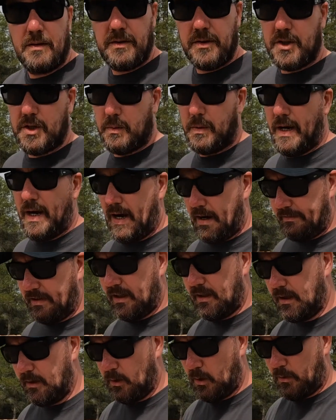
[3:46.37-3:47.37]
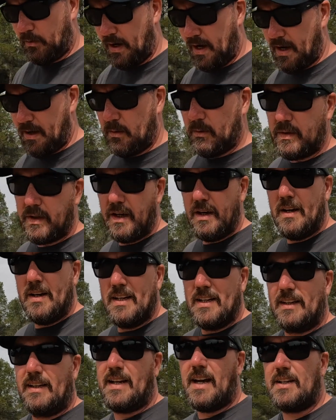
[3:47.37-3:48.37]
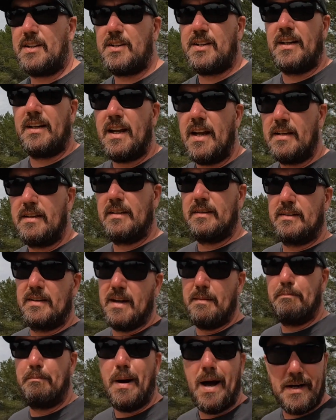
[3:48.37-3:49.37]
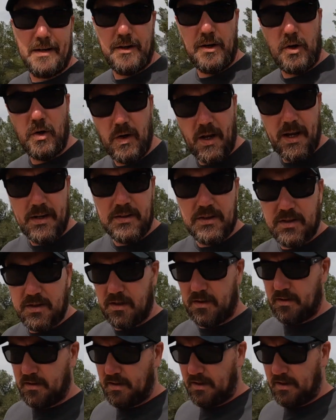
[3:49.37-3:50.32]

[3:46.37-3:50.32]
So we're having a look around Castellet de Banyoles,